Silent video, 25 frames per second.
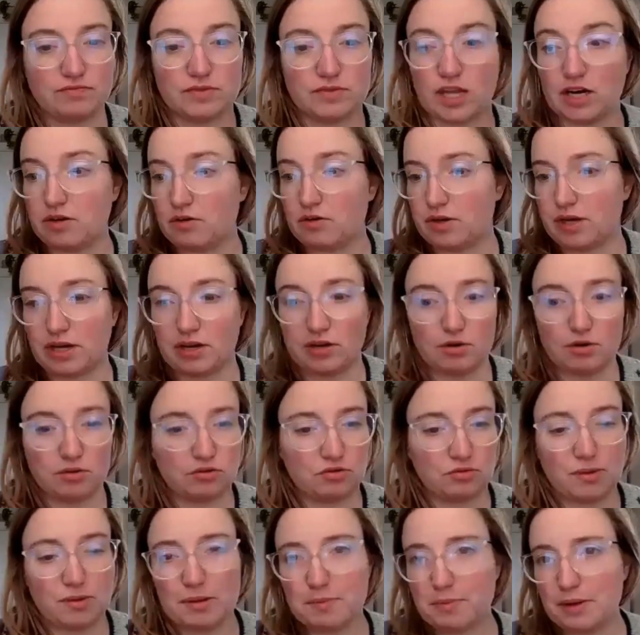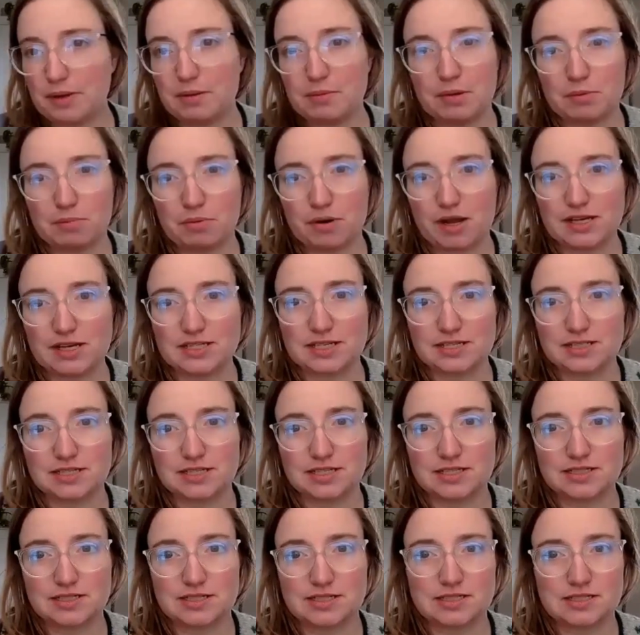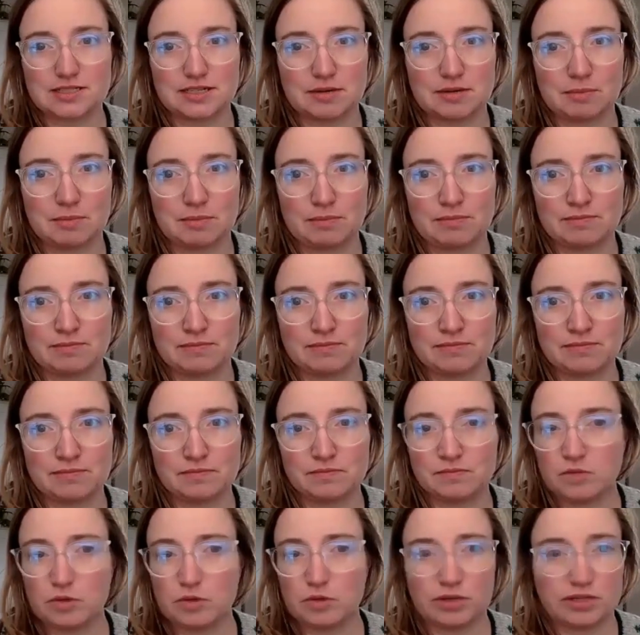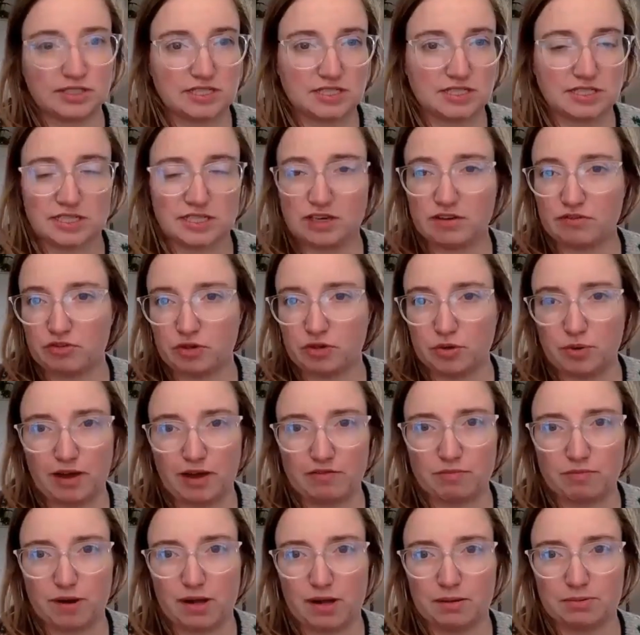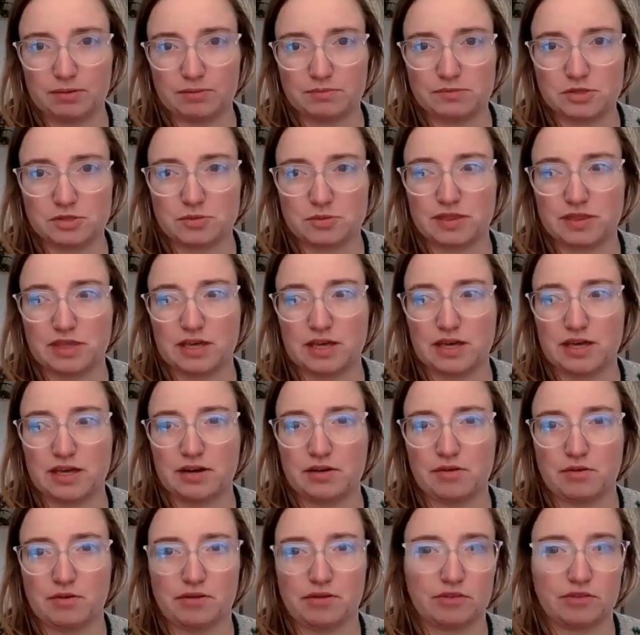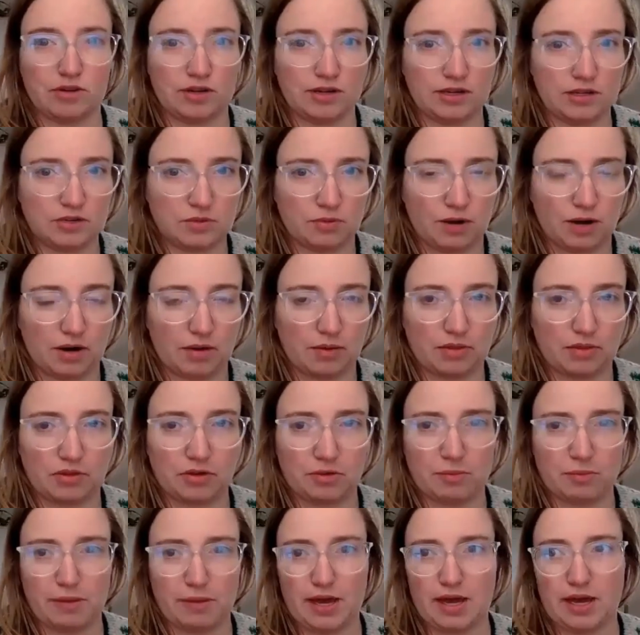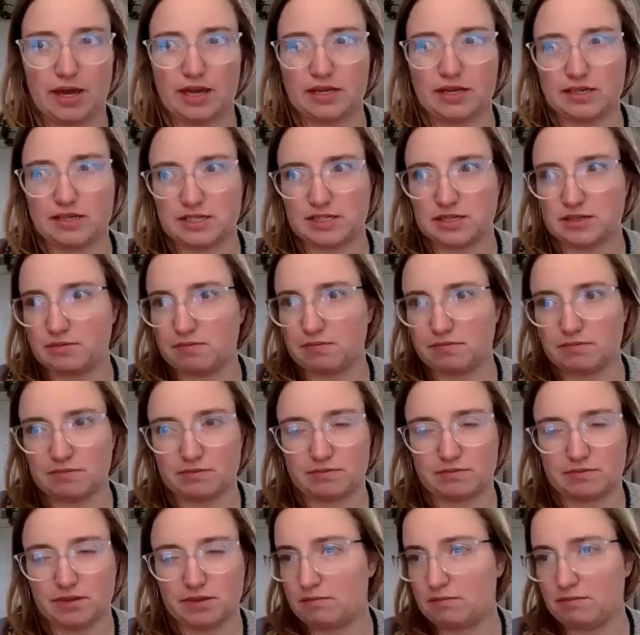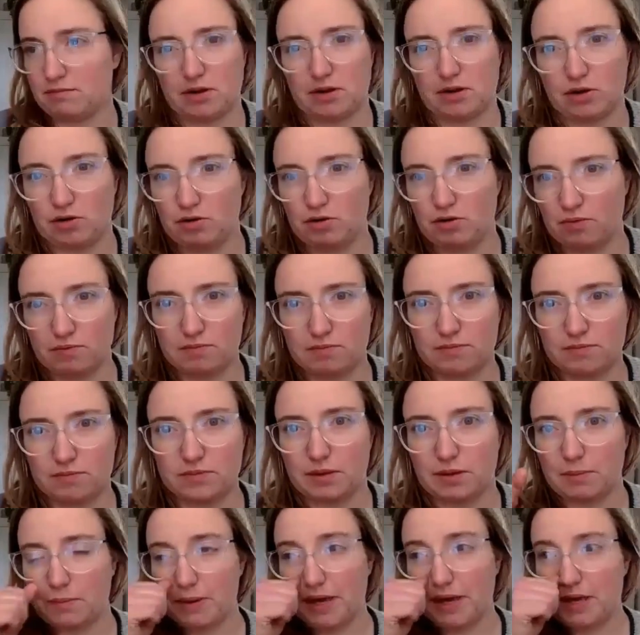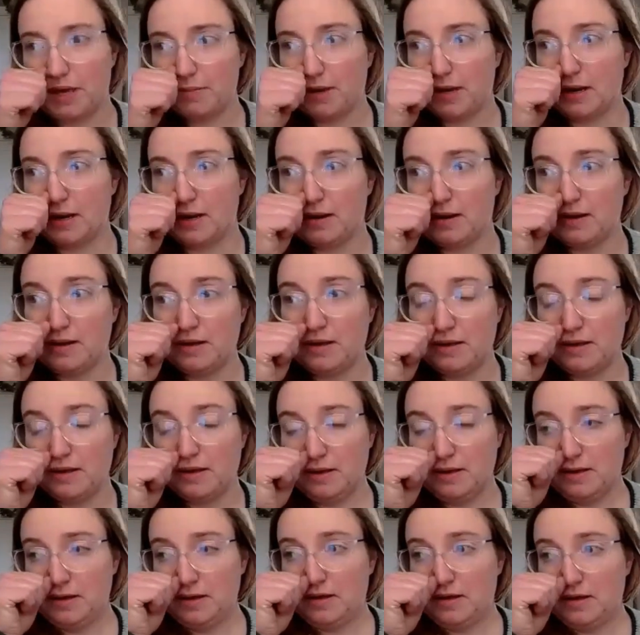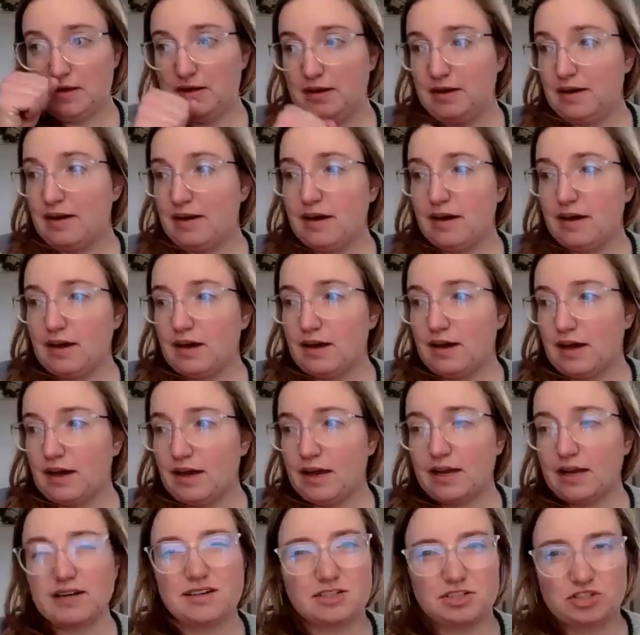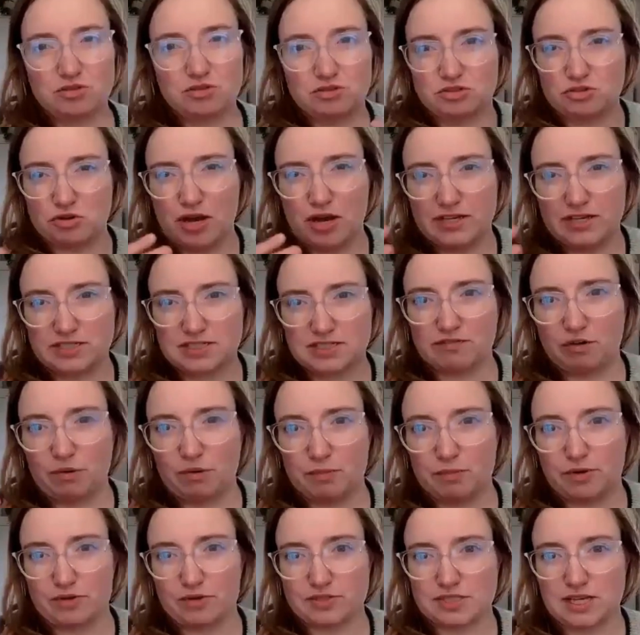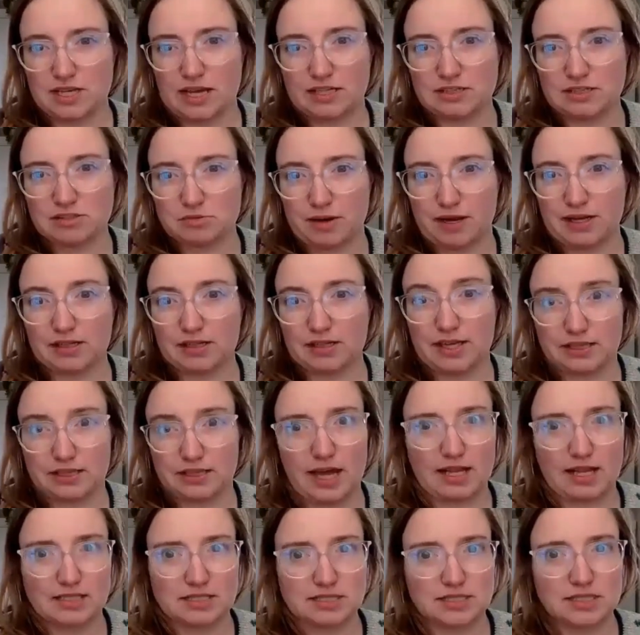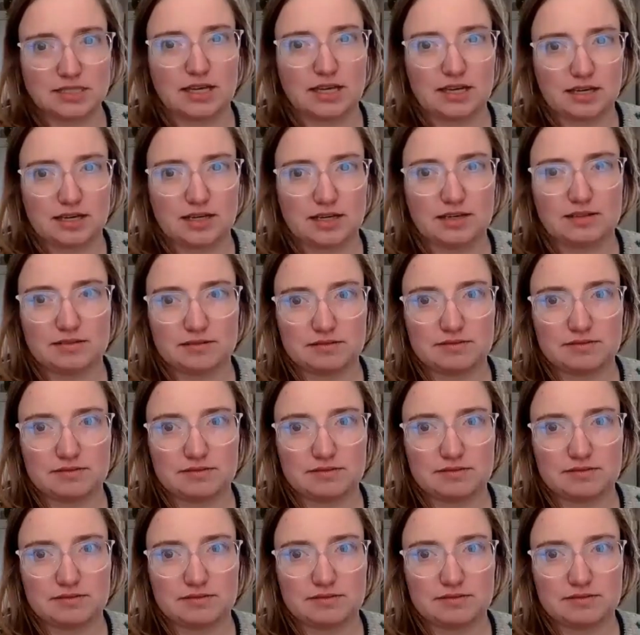then you can go through my payment processing system you can see if you have problems with it or if you need to work with your bank to get you know get me payment and it shows trust for both sides right like that's like